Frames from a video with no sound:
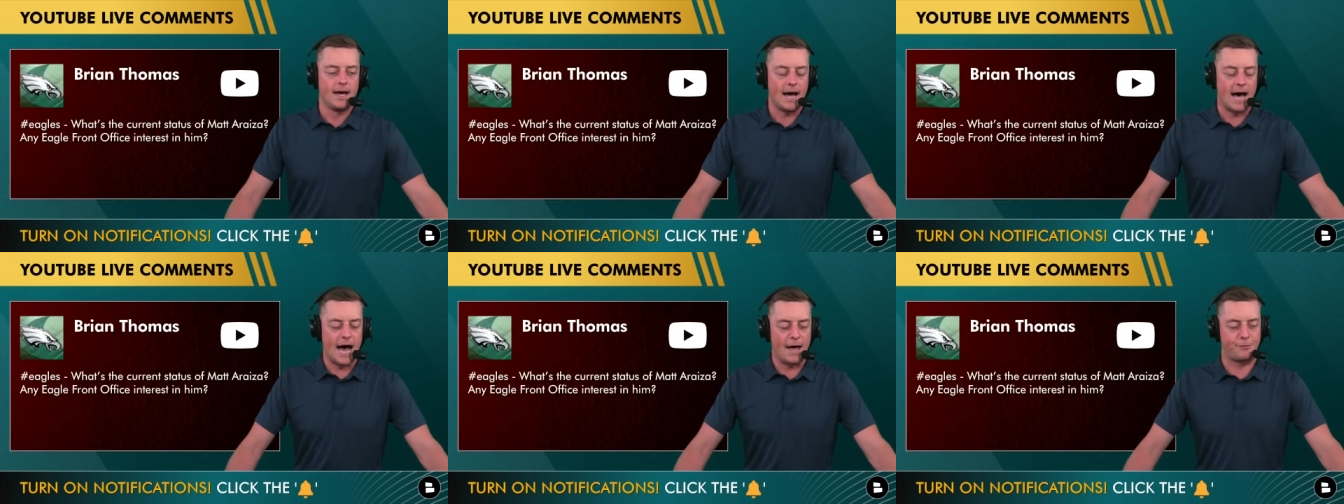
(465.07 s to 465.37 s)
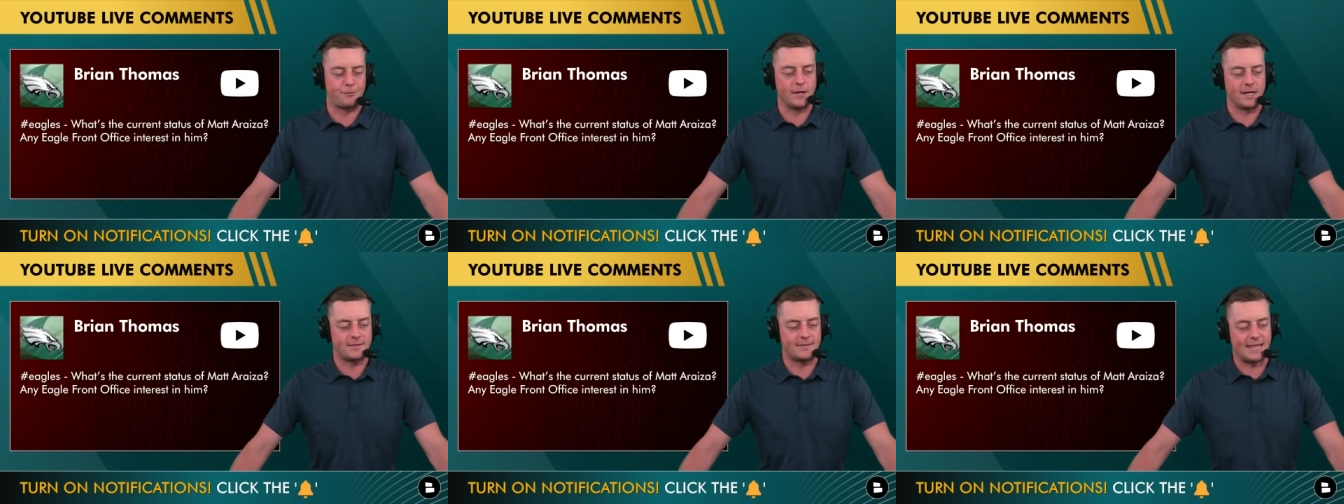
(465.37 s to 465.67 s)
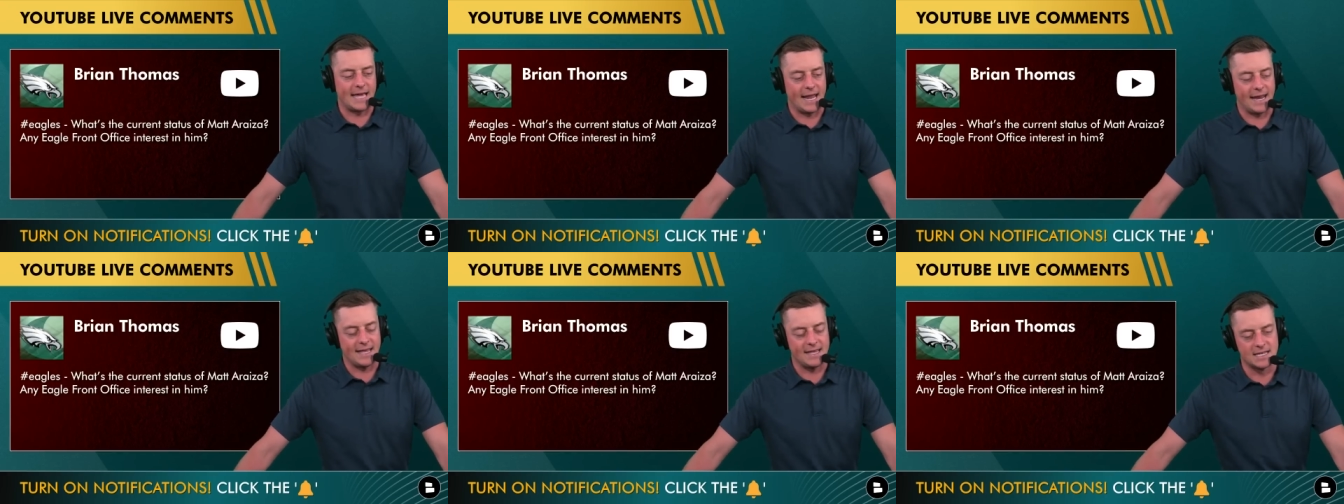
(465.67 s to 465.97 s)
I think
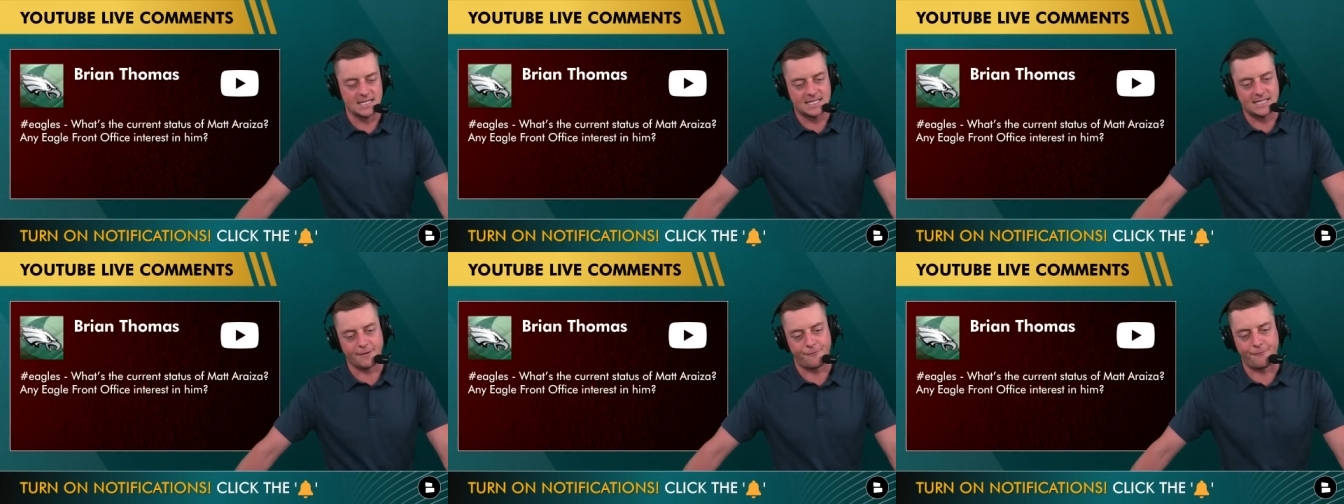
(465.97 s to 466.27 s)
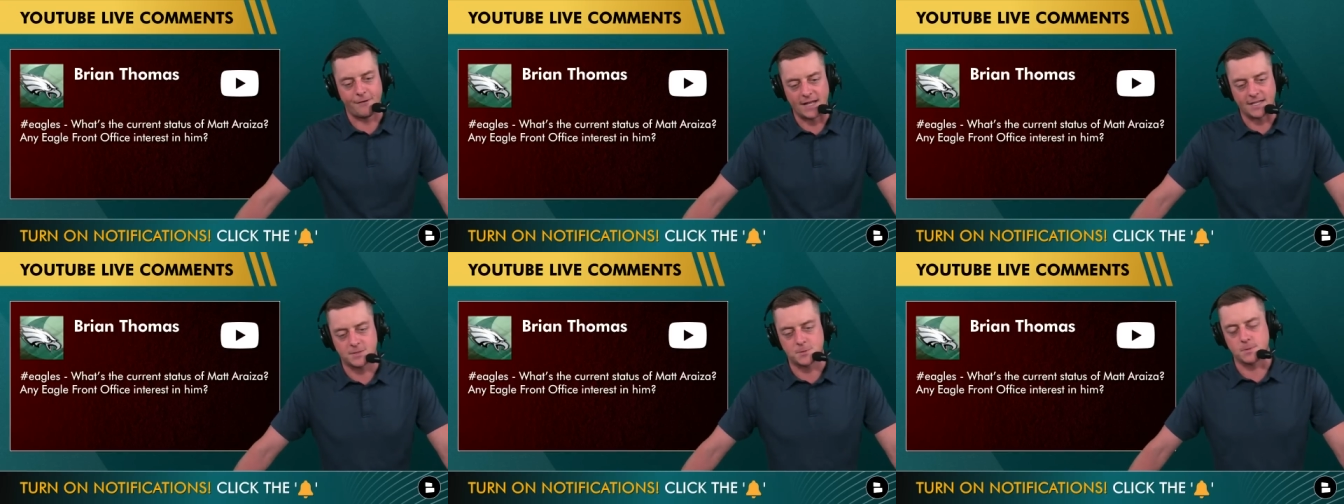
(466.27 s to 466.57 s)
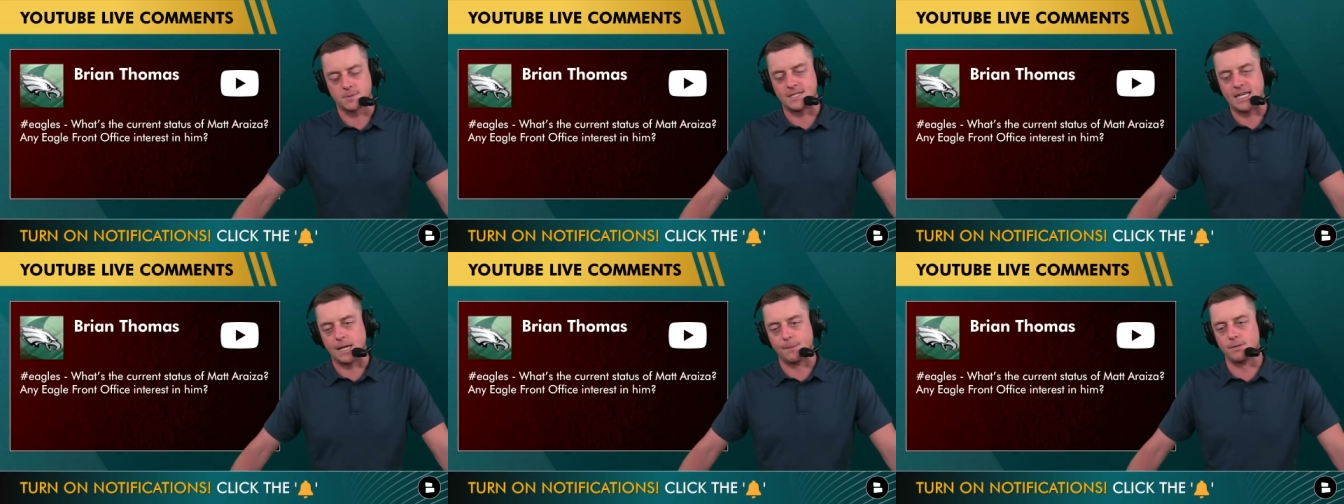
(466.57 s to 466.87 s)
that his defense
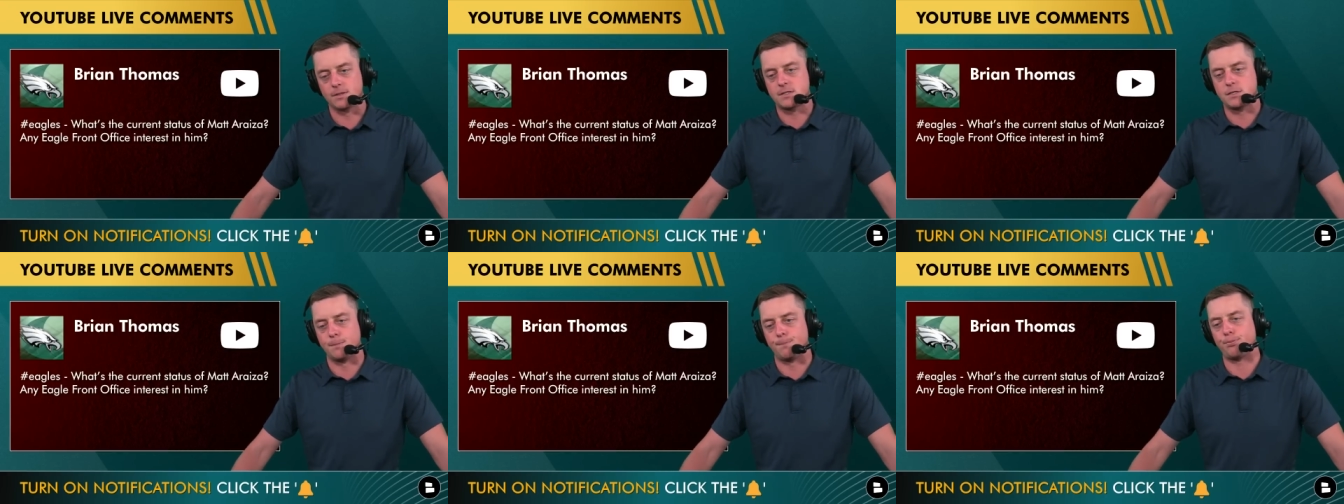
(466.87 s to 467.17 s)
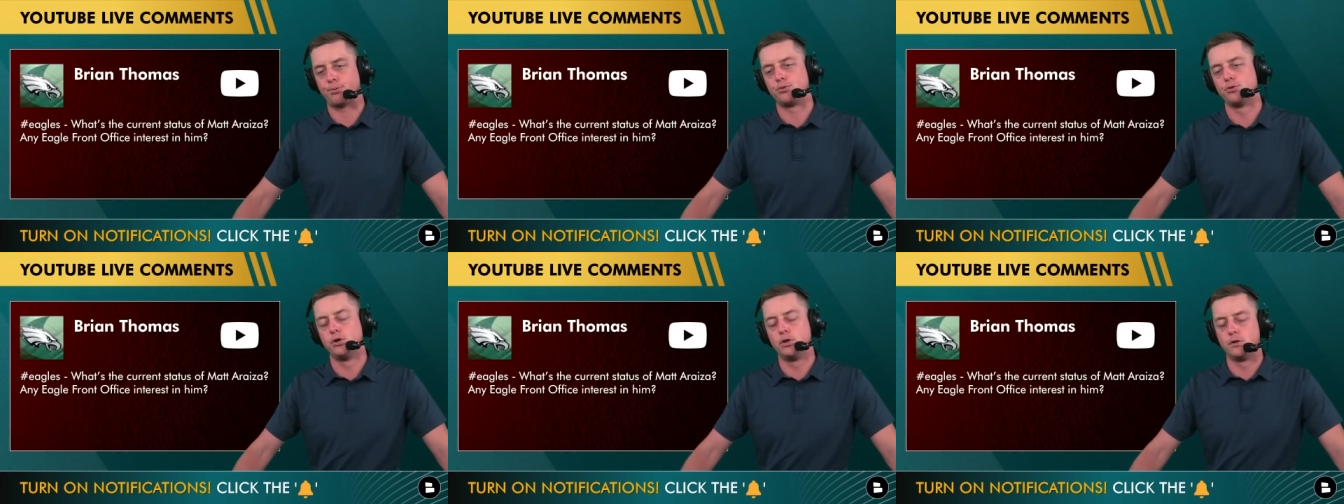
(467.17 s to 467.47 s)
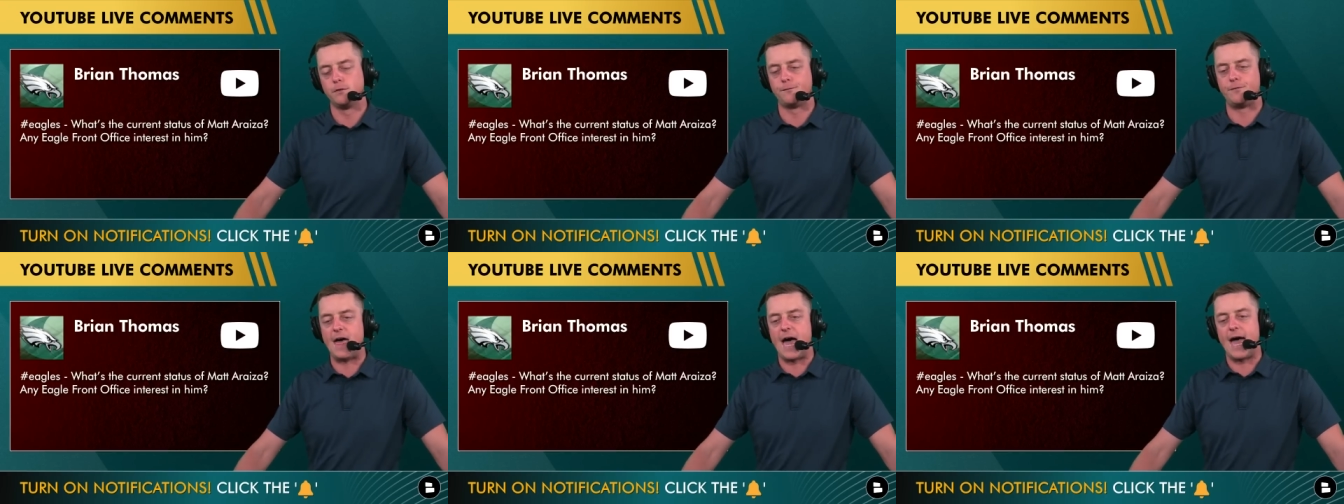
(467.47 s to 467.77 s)
was able to
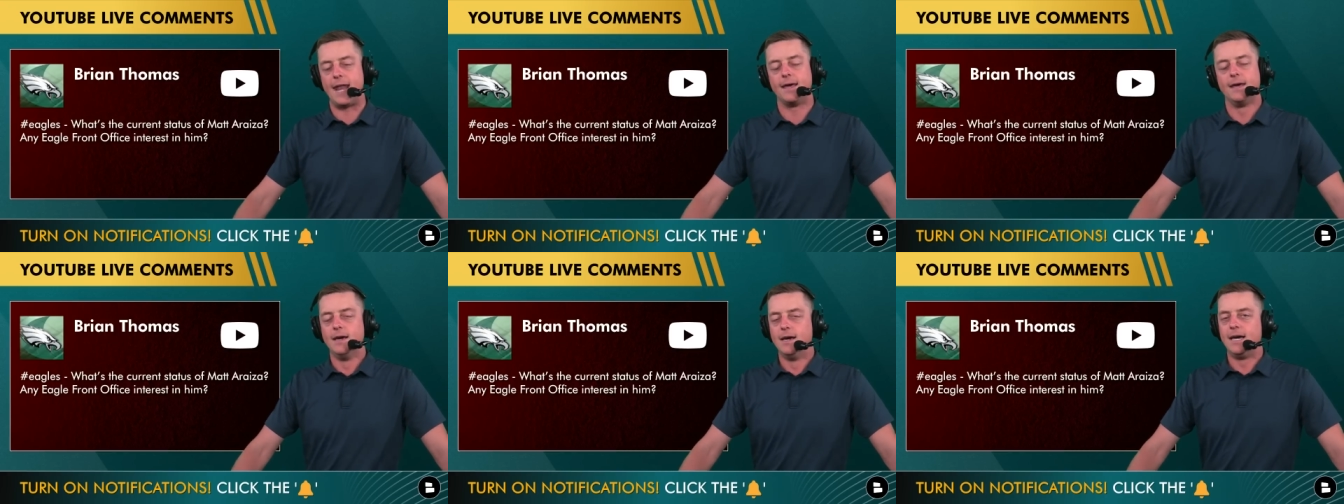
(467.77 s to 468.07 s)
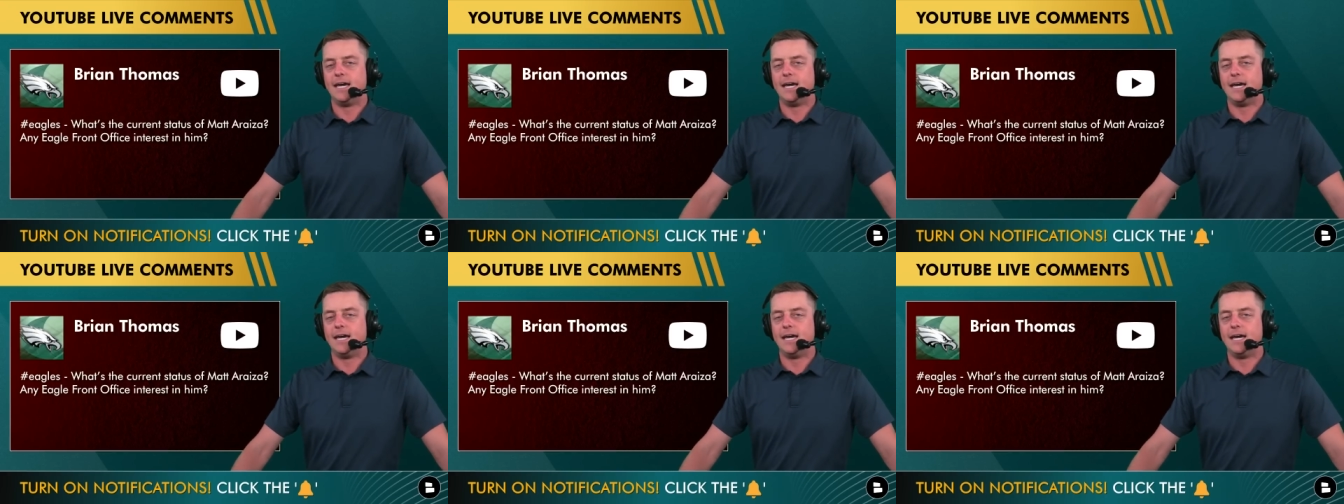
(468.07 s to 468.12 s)
prove that